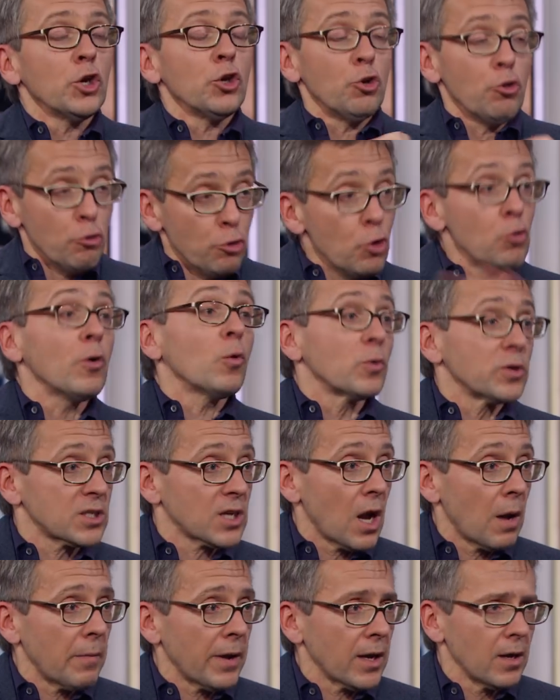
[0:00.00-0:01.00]
you knew it was
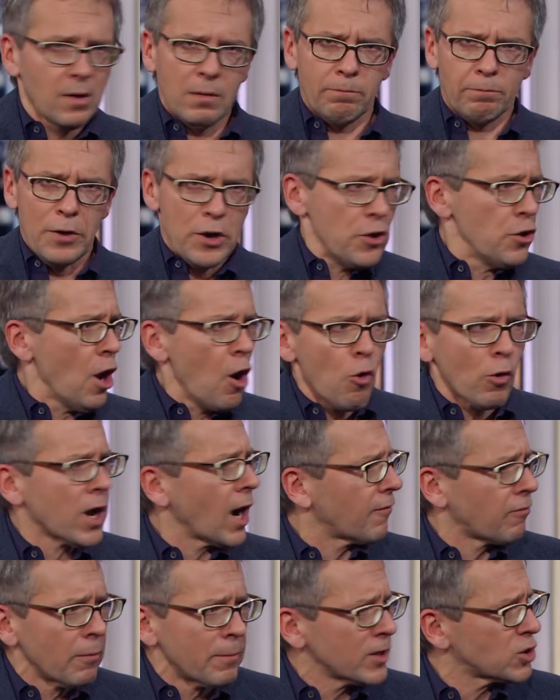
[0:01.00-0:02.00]
coming, but no
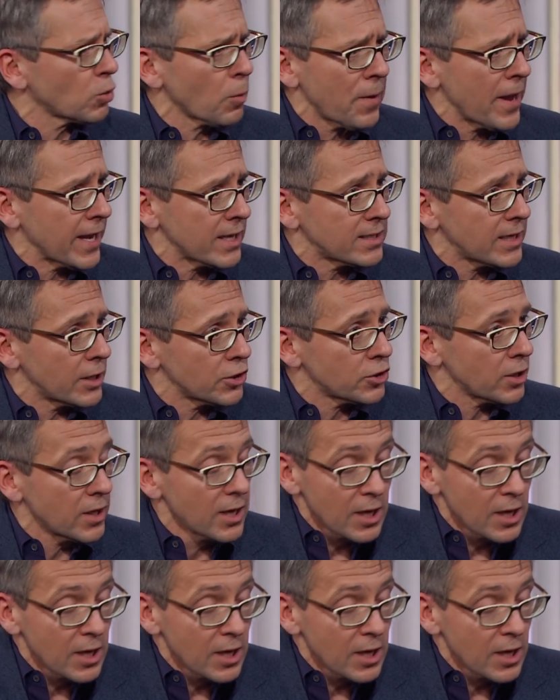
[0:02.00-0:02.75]
governments were paying attention.